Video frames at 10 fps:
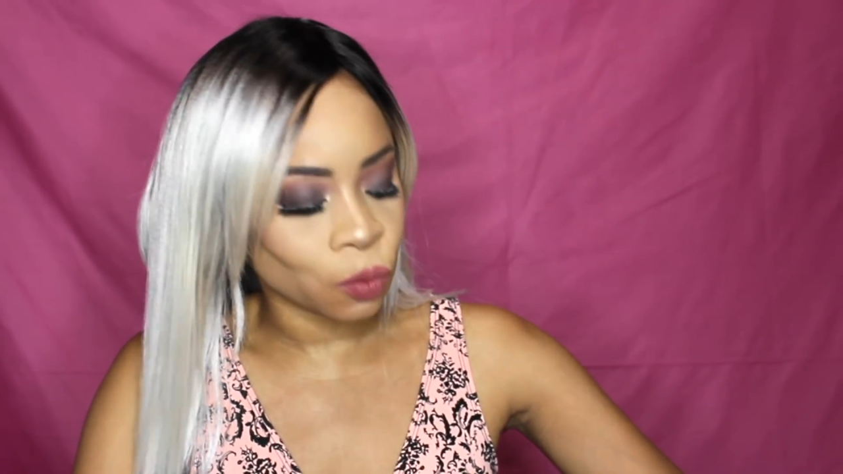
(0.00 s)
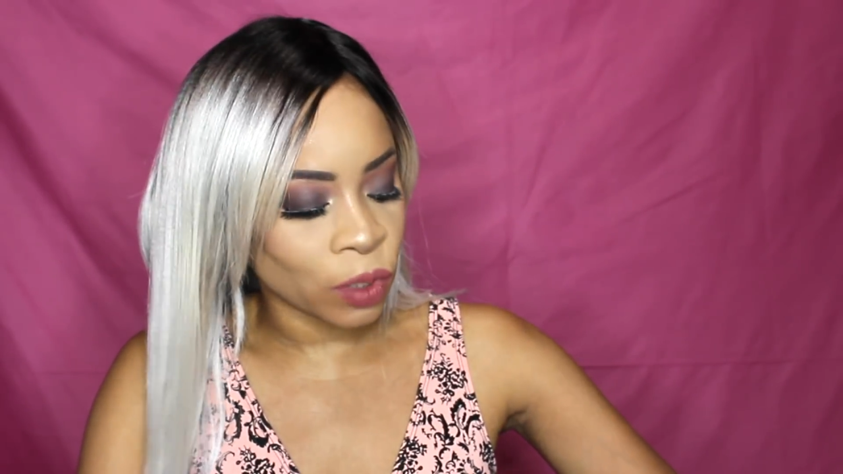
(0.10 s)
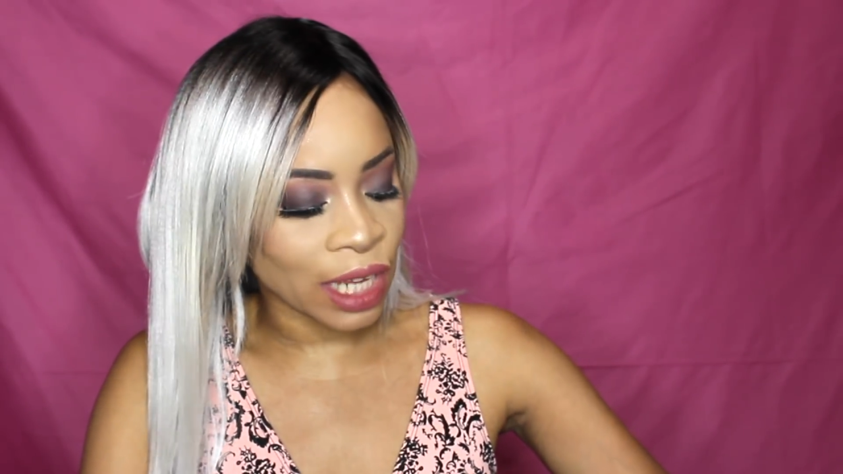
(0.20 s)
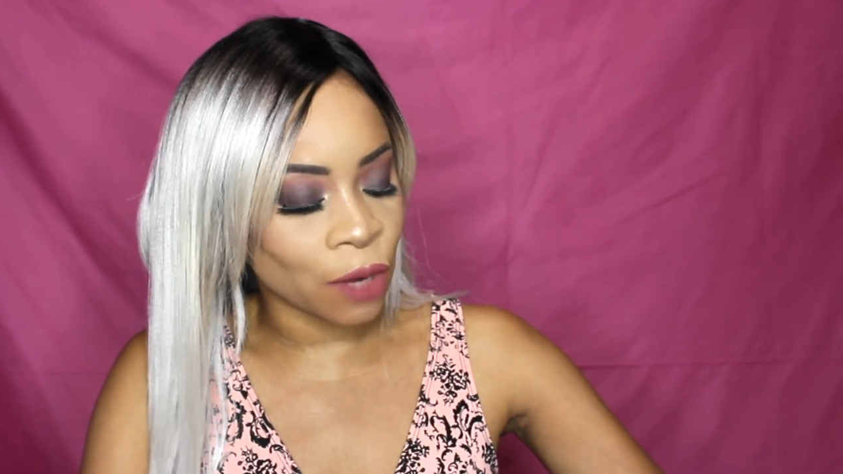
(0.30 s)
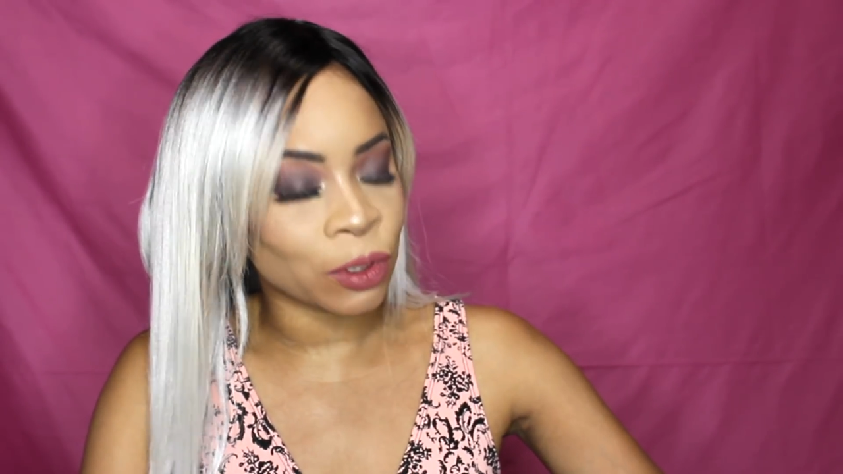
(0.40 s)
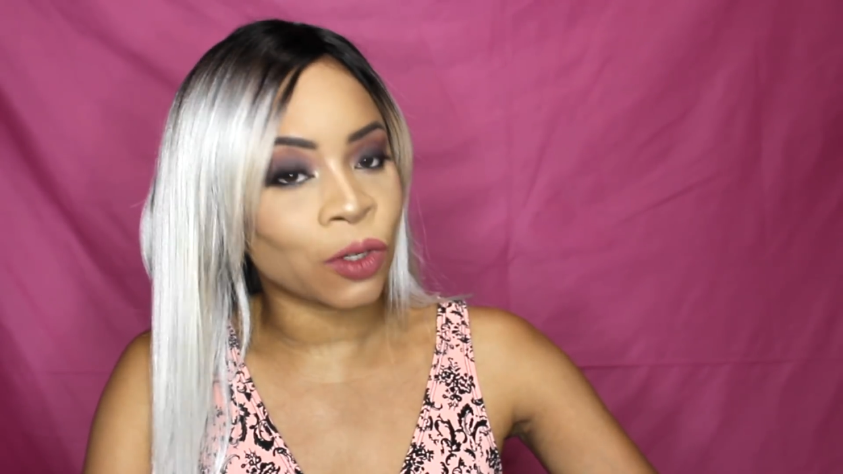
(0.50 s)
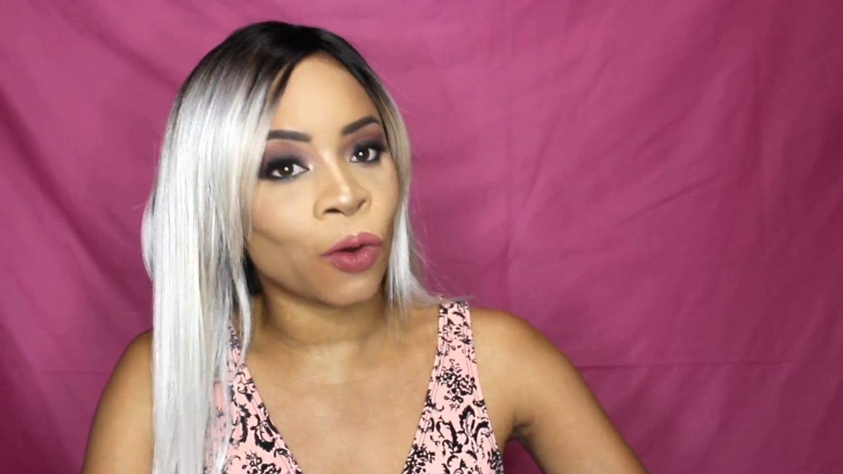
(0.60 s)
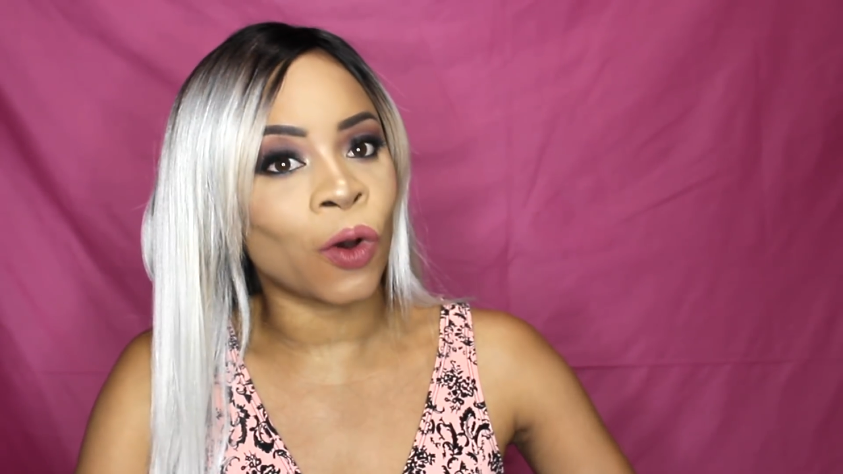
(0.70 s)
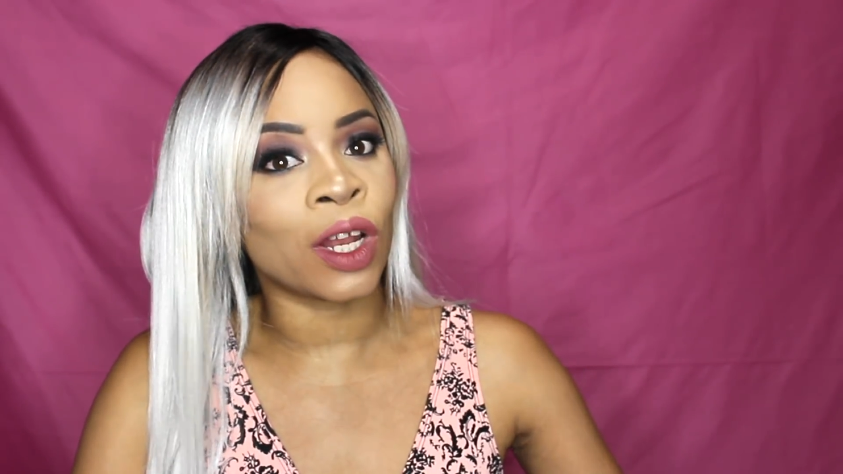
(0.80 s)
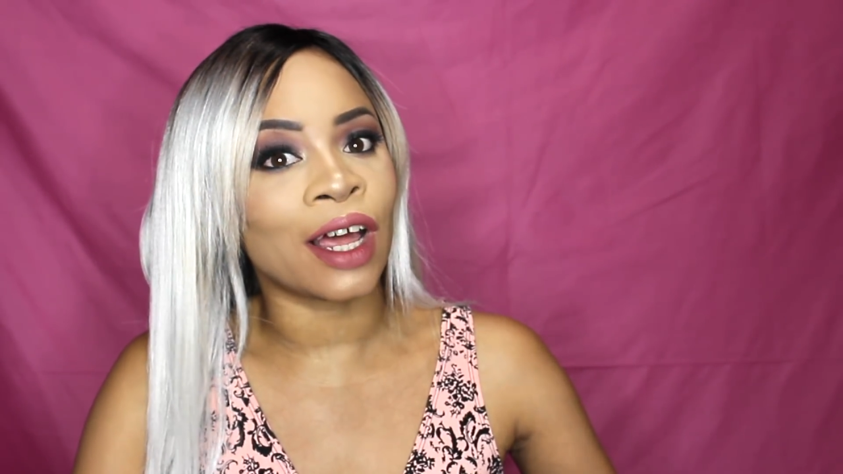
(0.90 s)
what I would
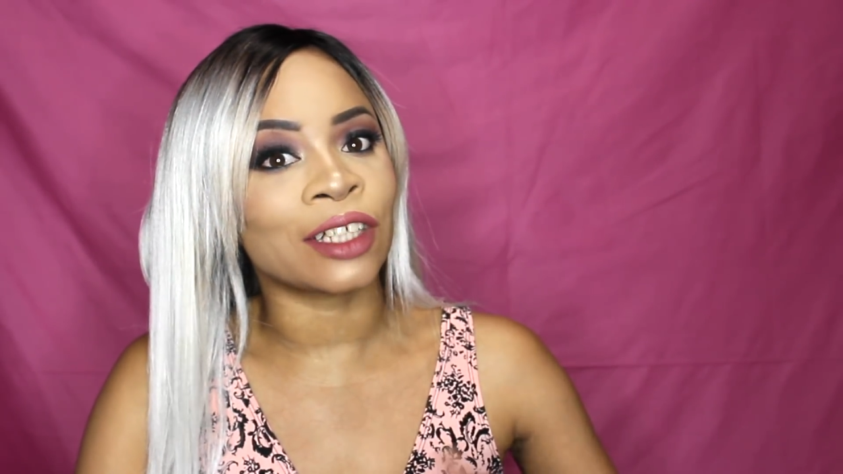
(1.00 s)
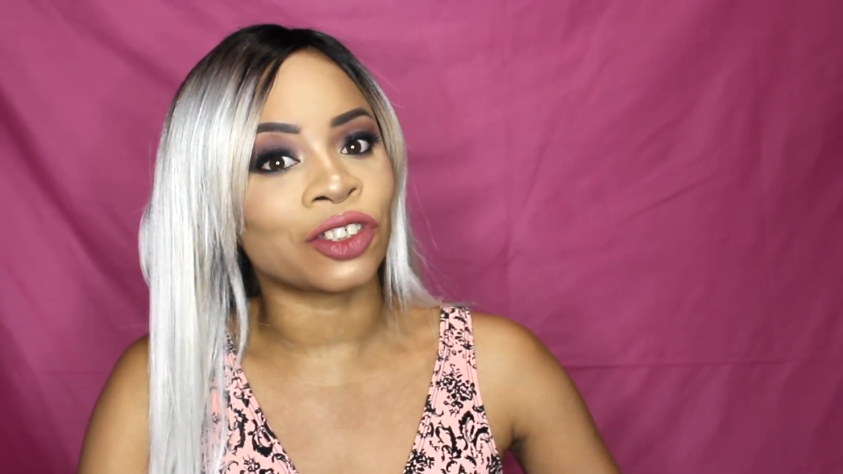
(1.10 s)
call a